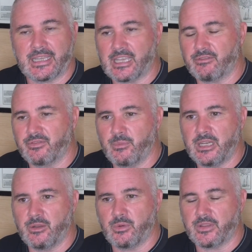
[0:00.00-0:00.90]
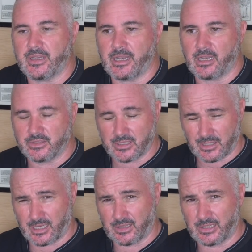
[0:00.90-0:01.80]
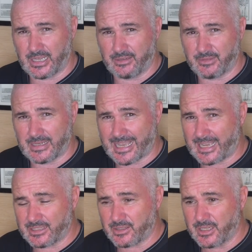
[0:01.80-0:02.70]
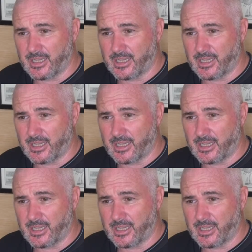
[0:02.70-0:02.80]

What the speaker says: Get familiar with it. Understand the lay of the land.